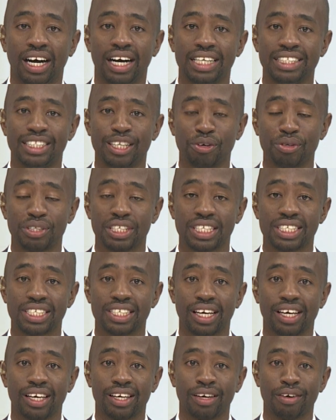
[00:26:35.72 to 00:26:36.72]
Jerotich
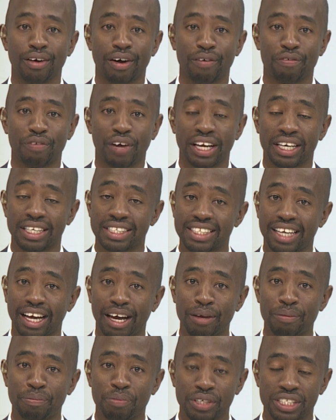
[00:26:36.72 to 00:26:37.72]
Seii via
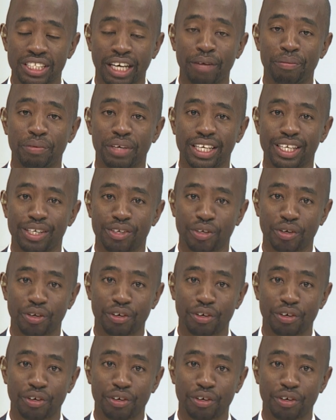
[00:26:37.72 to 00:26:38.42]
Skype chiming in on the